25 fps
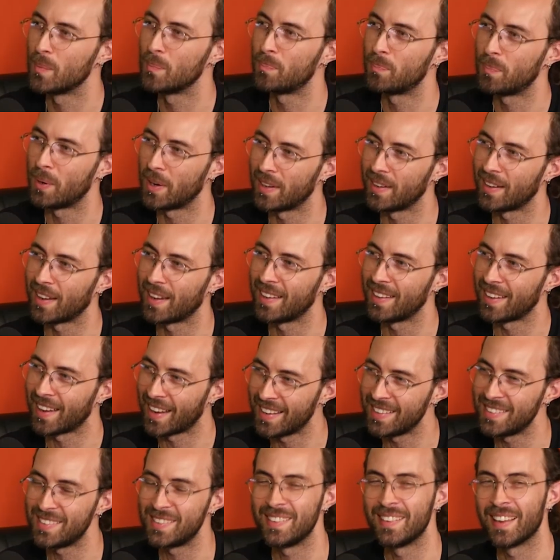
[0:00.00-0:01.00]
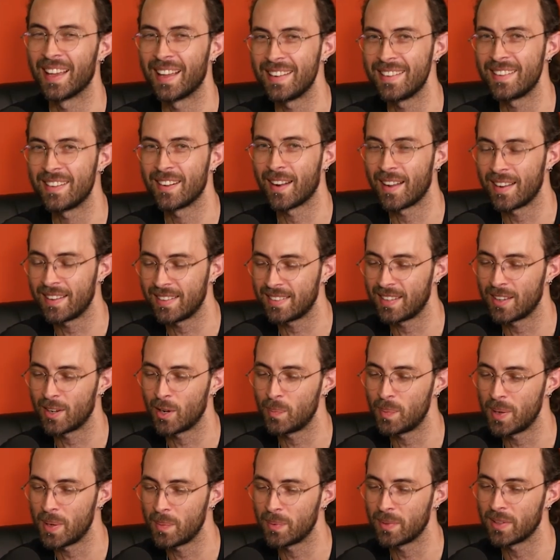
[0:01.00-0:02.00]
But I, I I try to tell
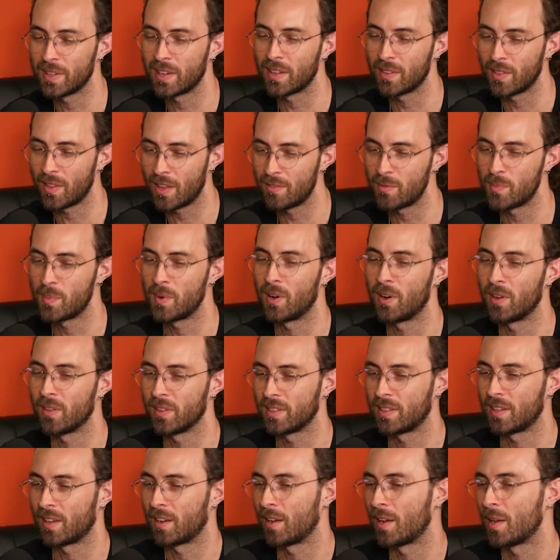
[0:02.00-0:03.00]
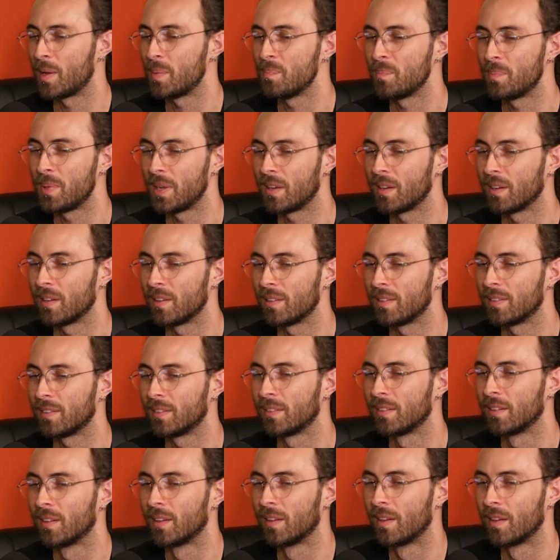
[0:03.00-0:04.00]
people that I love them all the time because
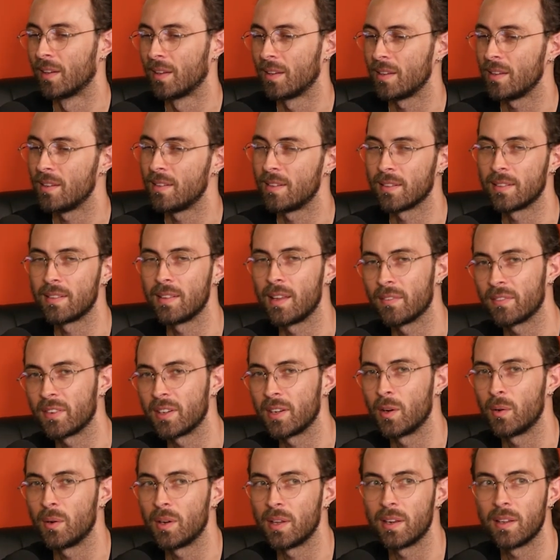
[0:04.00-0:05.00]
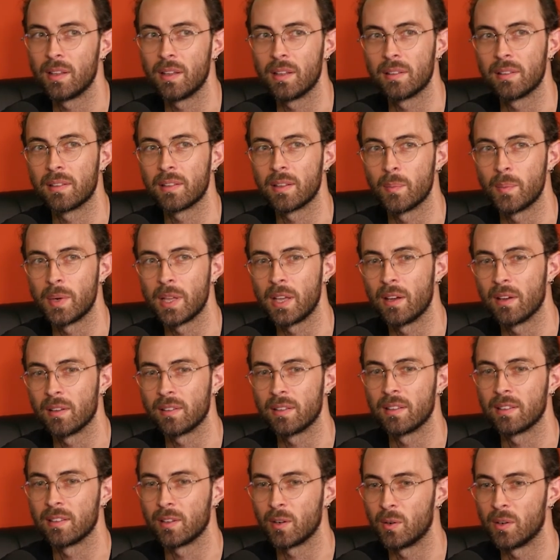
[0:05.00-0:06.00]
you just never know what somebody else
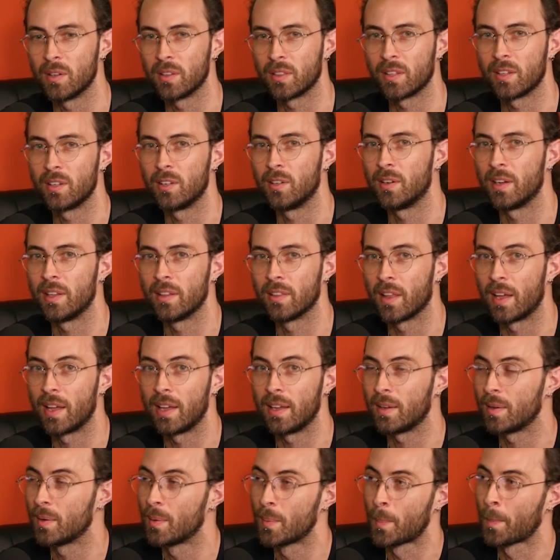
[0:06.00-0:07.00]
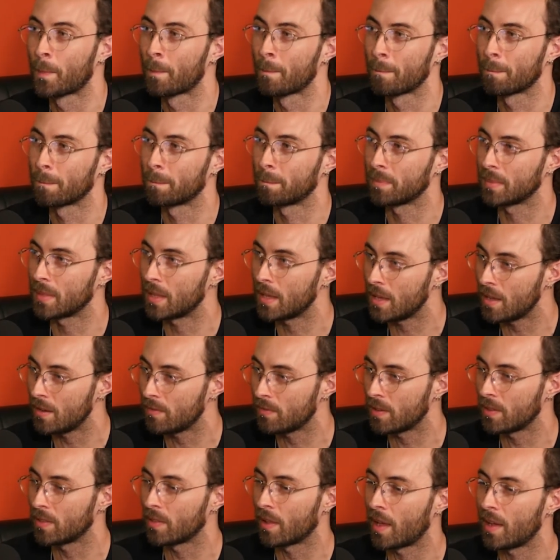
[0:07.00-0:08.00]
is going through and like
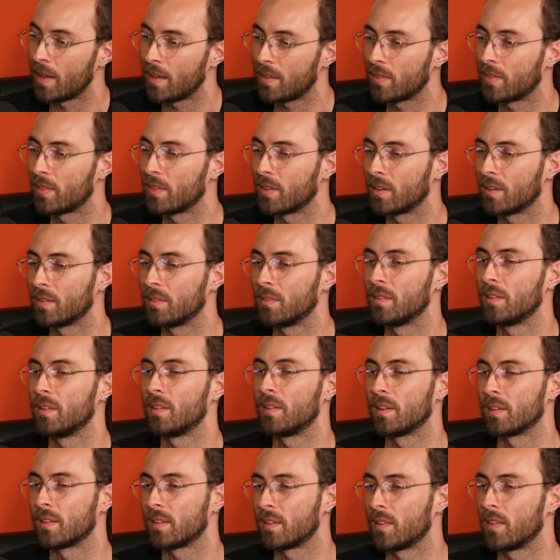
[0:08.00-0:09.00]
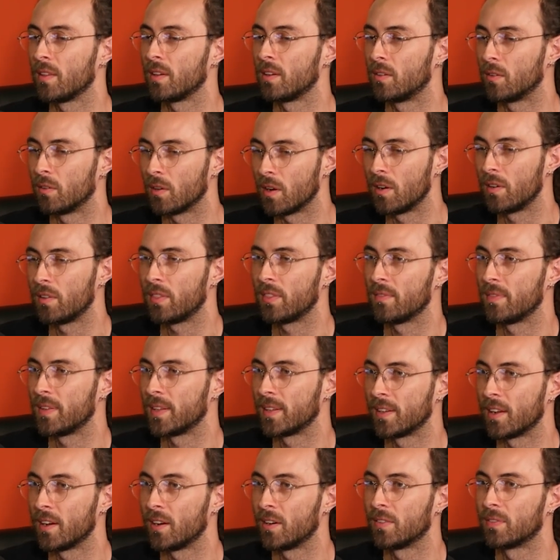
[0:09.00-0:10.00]
even like the just the growth of
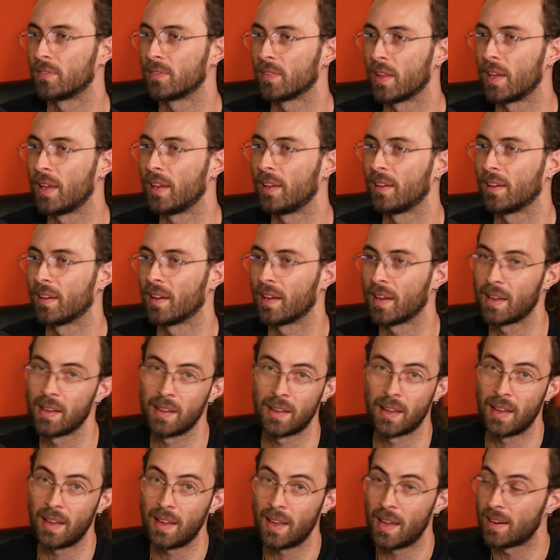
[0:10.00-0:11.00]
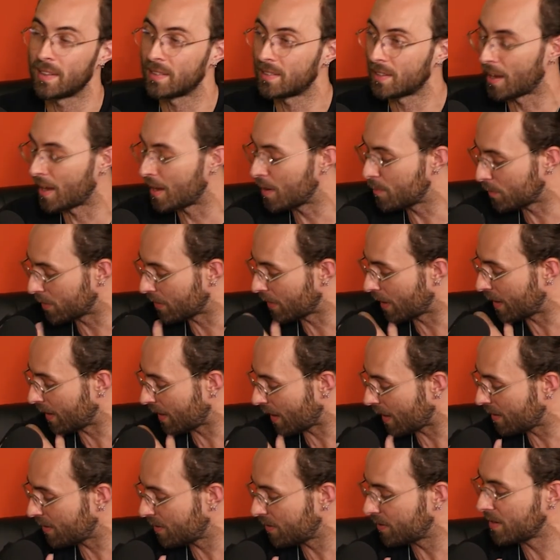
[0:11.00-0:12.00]
self like I, I had a time when like i
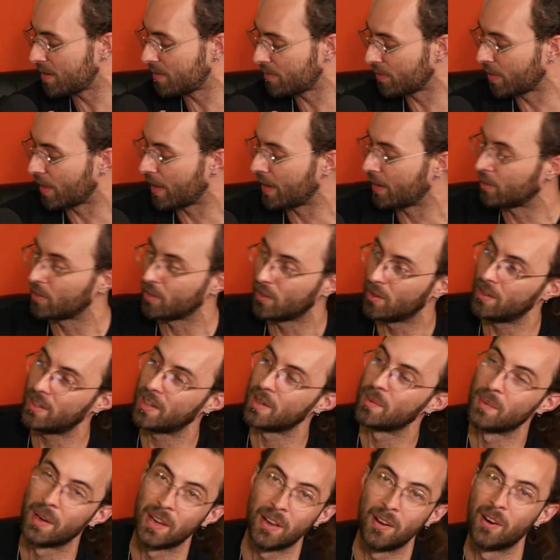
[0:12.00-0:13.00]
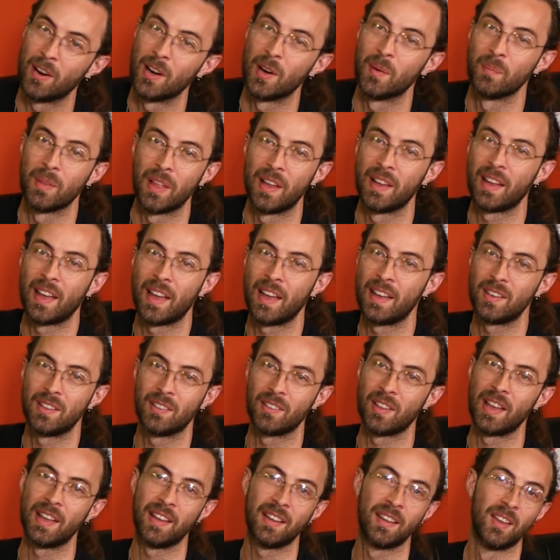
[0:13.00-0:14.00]
couldn't even like look at my arm like i had to
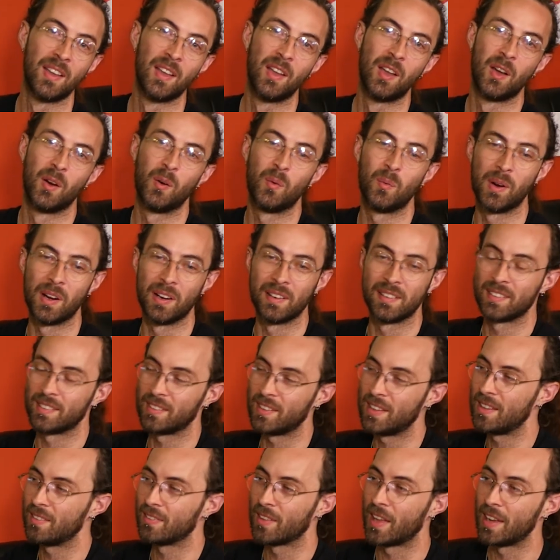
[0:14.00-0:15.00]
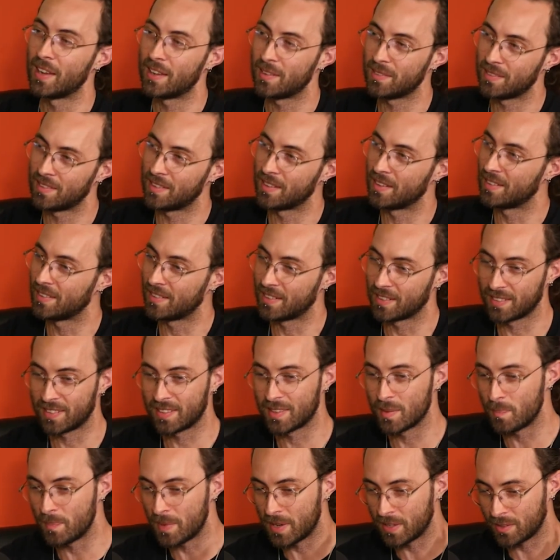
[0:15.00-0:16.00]
like wear sleep like the just the
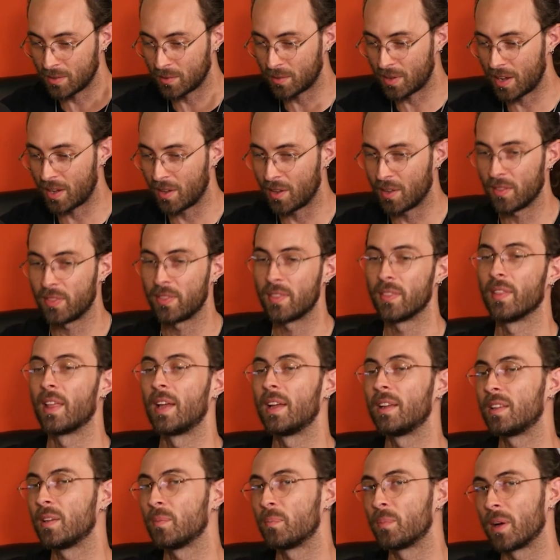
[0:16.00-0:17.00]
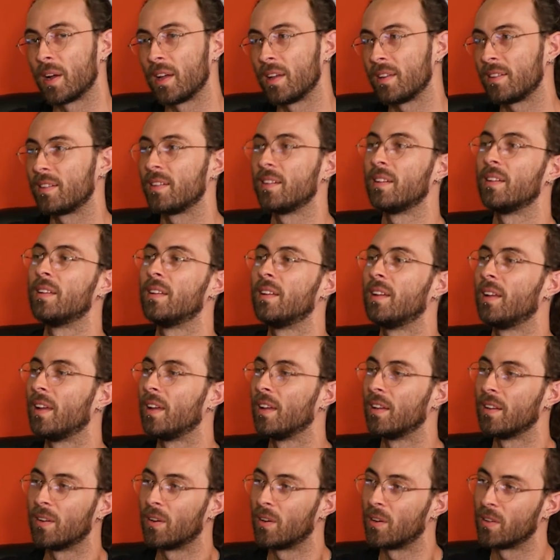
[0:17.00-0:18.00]
mental health and like depression
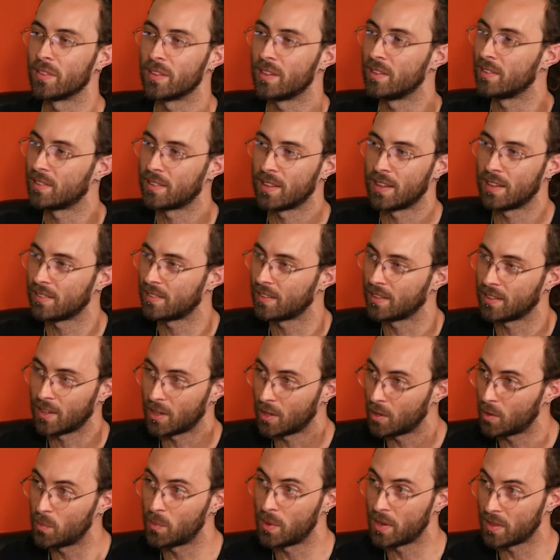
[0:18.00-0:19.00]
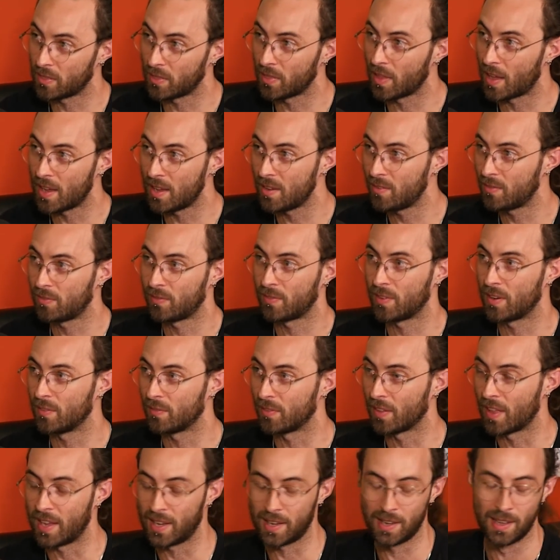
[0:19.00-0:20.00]
and all those things yeah. that go with life of
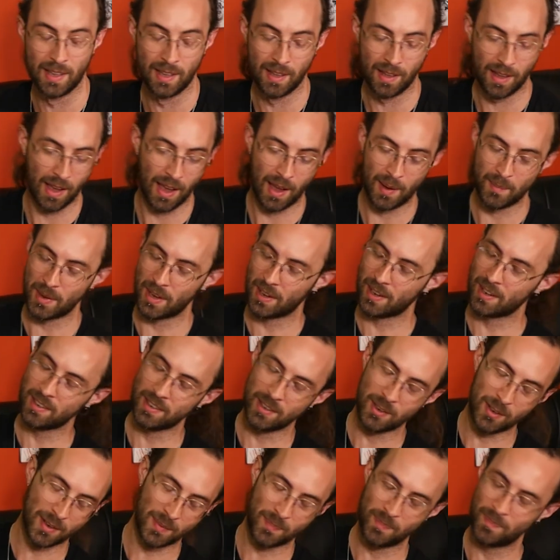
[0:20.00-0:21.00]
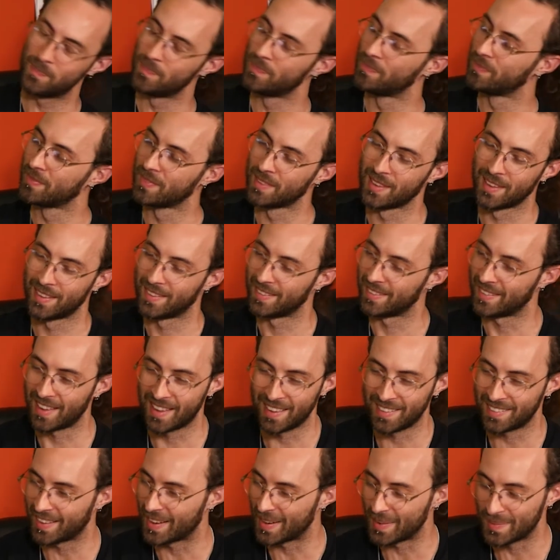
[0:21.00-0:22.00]
like I'm not gonna do it. Not,
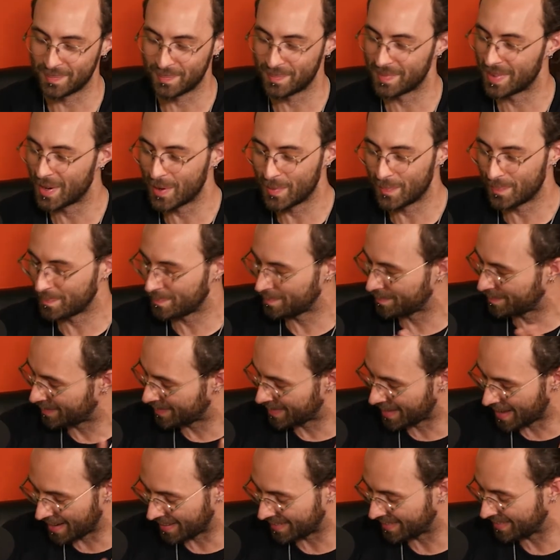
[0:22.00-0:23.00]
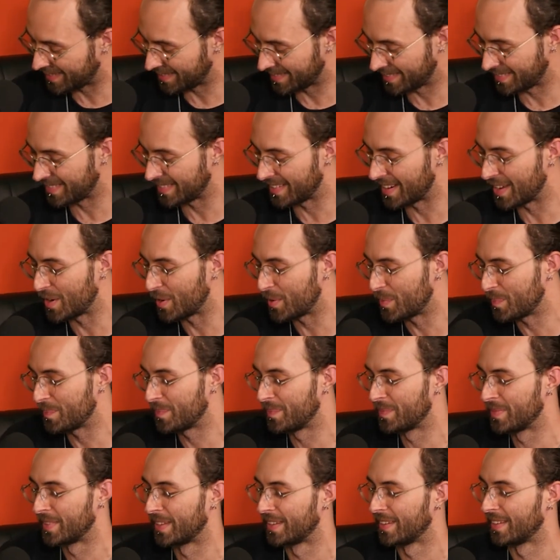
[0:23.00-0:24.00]
yeah. Uh, nope. Not nope.
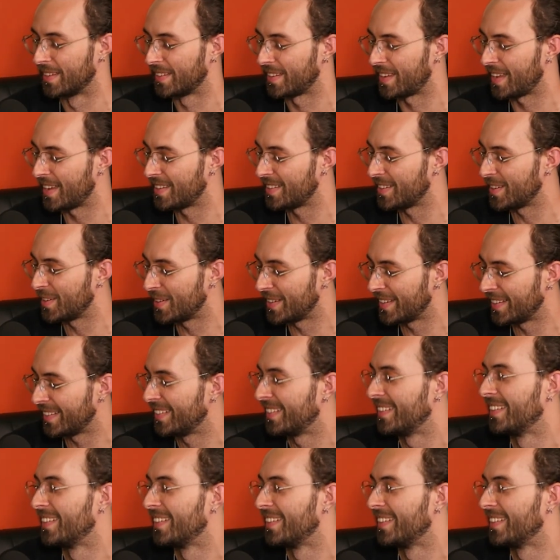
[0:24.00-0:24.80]
Can't do it.